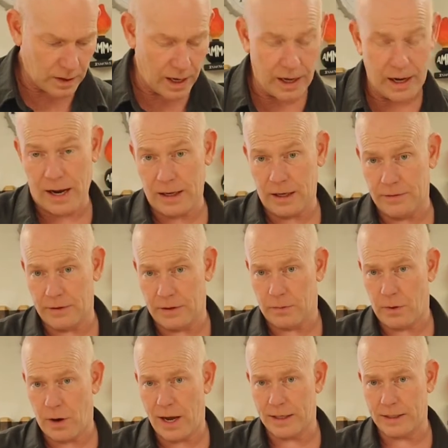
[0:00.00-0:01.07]
And I live in
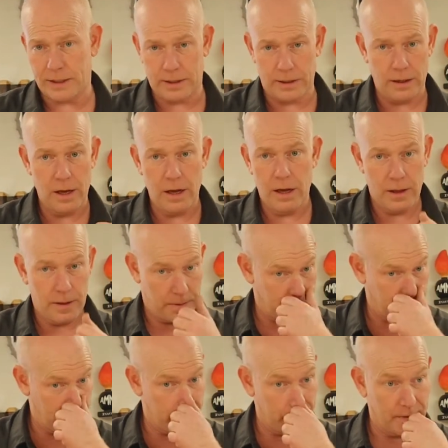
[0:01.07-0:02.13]
Nebraska.
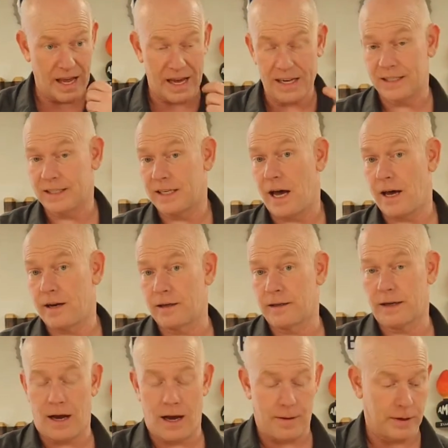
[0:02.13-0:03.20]
That is not
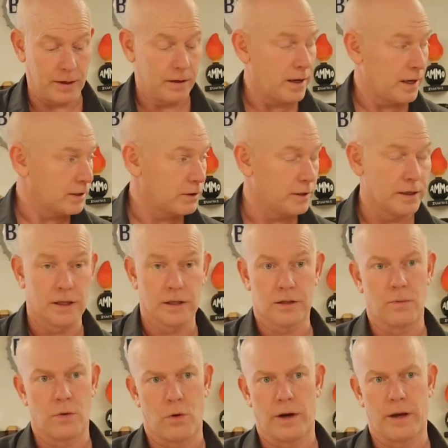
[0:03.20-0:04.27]
uncommon. Actually,
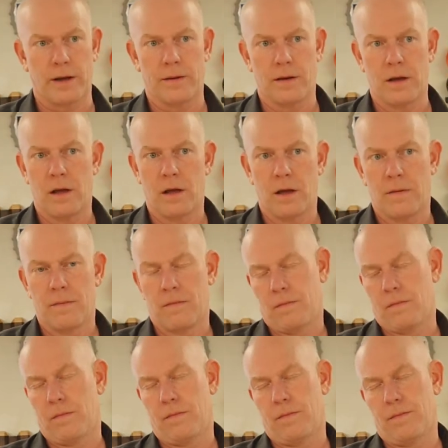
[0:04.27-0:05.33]
this morning
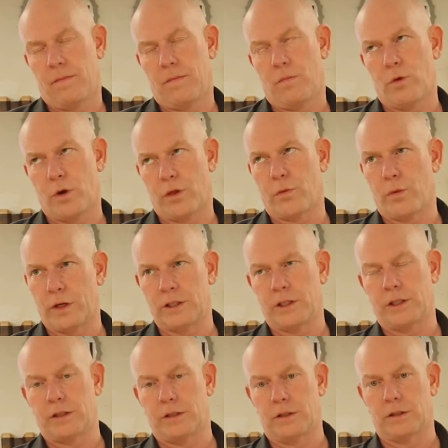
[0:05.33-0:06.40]
with wind
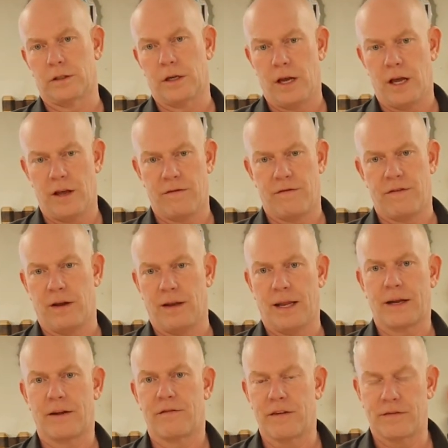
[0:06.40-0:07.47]
chills, it felt
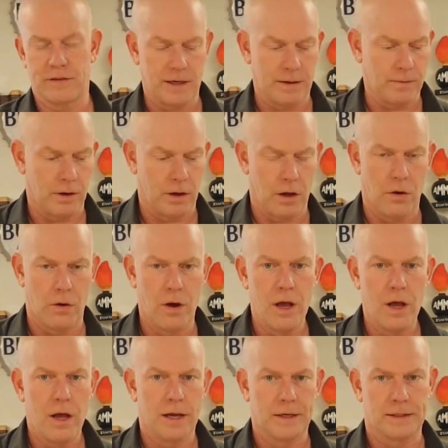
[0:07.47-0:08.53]
like 15 below.
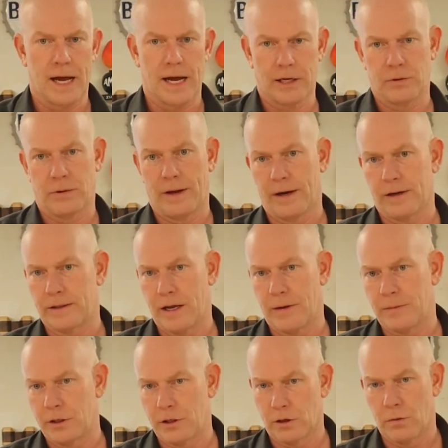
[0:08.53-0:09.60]
Its actual air
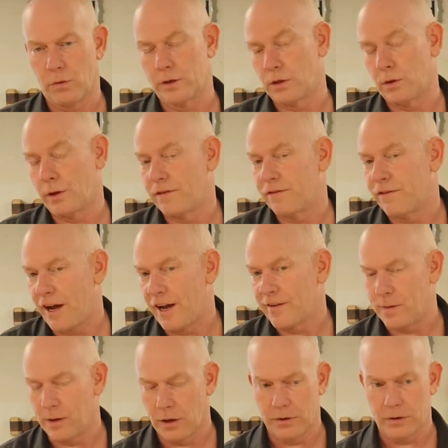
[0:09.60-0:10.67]
temperature was only
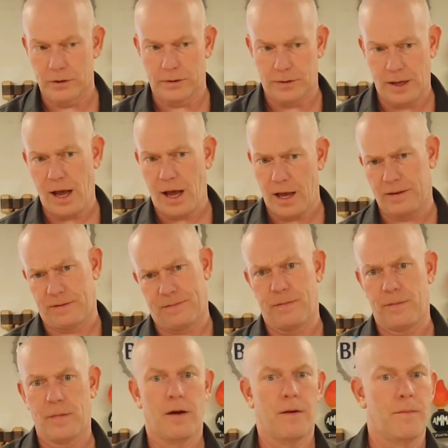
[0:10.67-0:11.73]
five below. So yeah, it
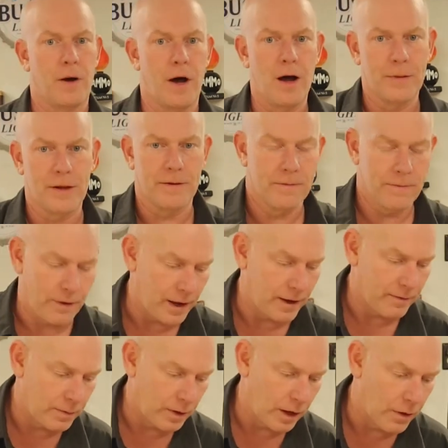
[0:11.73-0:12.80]
balmy,
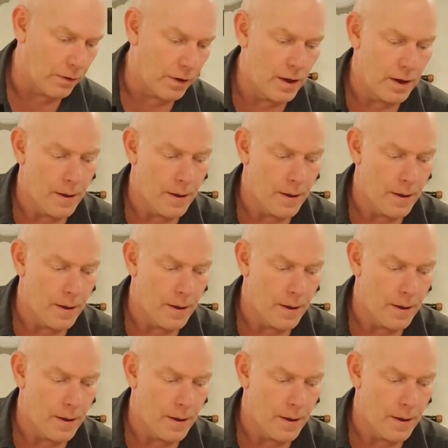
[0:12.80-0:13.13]
five below.